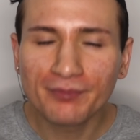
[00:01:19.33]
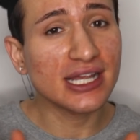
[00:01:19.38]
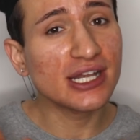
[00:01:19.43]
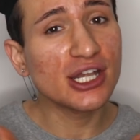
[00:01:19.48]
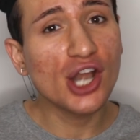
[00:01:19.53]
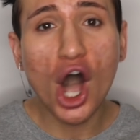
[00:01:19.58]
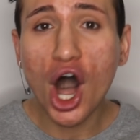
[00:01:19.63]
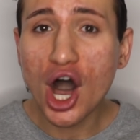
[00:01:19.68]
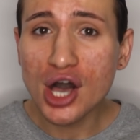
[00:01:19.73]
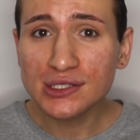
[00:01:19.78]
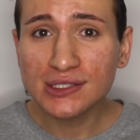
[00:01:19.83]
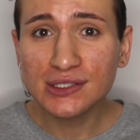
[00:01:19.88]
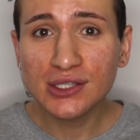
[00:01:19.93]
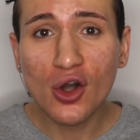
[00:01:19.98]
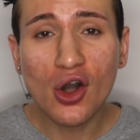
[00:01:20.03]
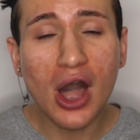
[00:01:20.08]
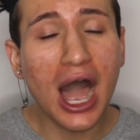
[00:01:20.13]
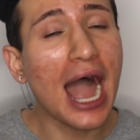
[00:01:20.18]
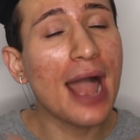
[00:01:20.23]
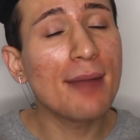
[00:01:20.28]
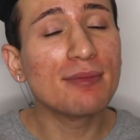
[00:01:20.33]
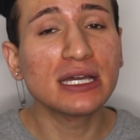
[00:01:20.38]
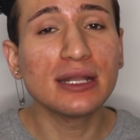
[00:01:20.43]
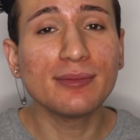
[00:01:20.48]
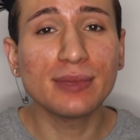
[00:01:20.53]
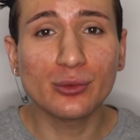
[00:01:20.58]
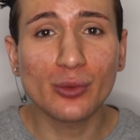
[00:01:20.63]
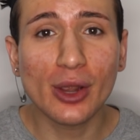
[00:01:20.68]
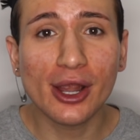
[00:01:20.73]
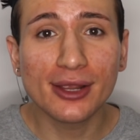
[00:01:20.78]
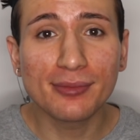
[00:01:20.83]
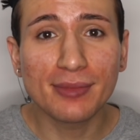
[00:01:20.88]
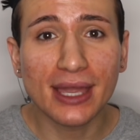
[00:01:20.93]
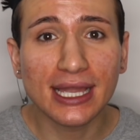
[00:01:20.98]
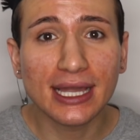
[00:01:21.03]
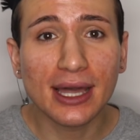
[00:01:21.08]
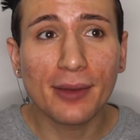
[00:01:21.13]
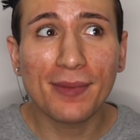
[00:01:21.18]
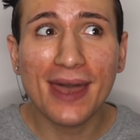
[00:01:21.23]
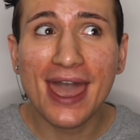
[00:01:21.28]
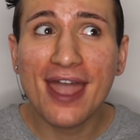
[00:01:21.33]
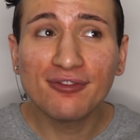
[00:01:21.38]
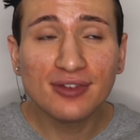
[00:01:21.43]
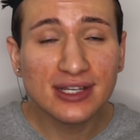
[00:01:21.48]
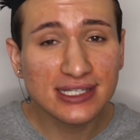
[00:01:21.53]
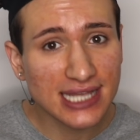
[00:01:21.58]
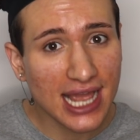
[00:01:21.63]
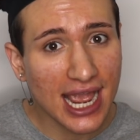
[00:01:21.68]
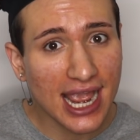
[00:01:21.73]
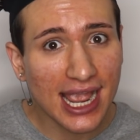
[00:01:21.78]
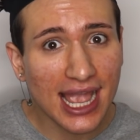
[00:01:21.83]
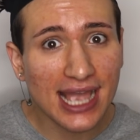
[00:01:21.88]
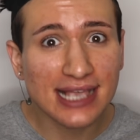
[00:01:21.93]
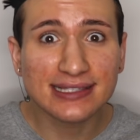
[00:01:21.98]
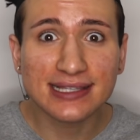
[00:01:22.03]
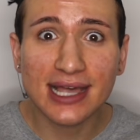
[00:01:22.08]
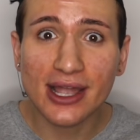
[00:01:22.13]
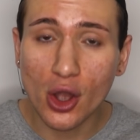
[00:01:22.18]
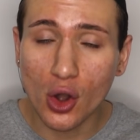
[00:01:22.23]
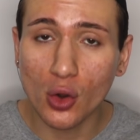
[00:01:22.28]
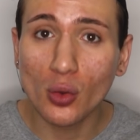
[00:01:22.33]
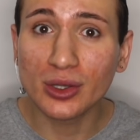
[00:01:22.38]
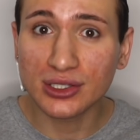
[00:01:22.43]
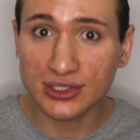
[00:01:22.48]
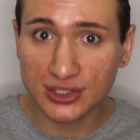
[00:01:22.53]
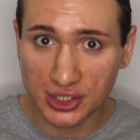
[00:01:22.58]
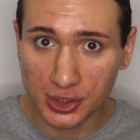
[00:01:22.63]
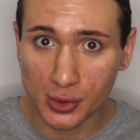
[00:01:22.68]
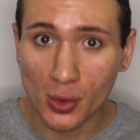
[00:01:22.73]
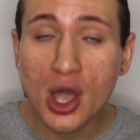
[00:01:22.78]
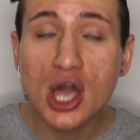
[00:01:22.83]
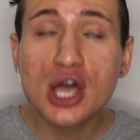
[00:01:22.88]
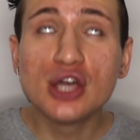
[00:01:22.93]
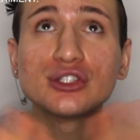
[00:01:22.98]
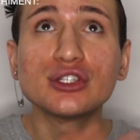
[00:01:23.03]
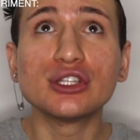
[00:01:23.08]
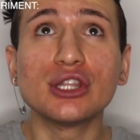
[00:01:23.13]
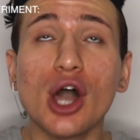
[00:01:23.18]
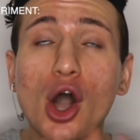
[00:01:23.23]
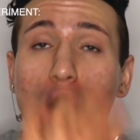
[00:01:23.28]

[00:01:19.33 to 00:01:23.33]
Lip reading: and also I'm gonna be wearing makeup every day as I always do, so that